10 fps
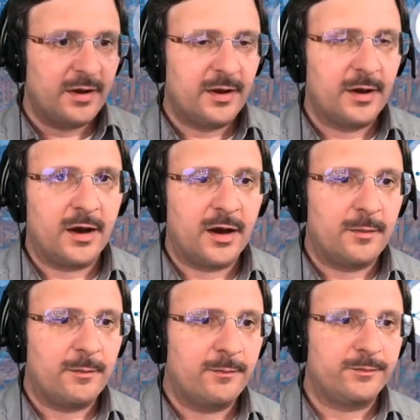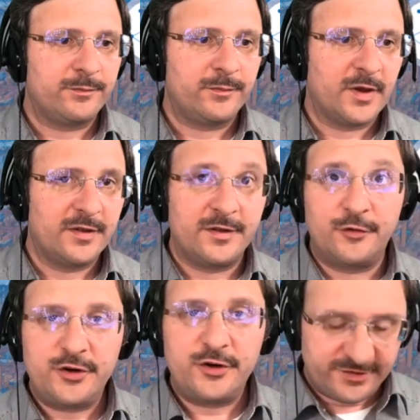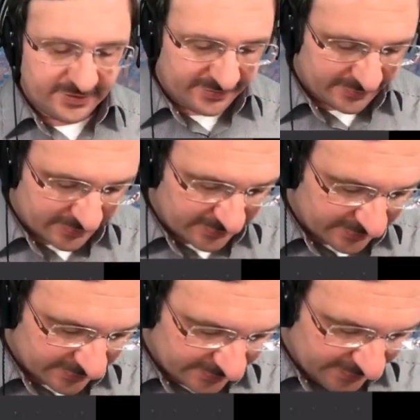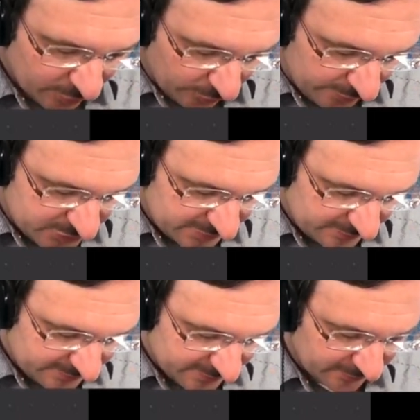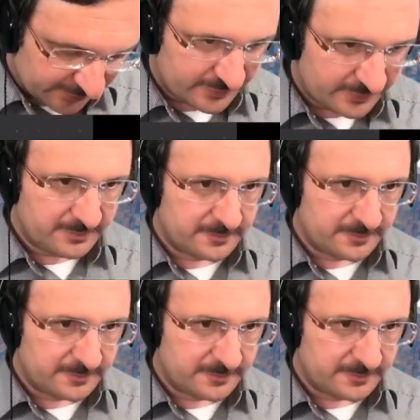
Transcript: The vertices are the origin, 0, 0.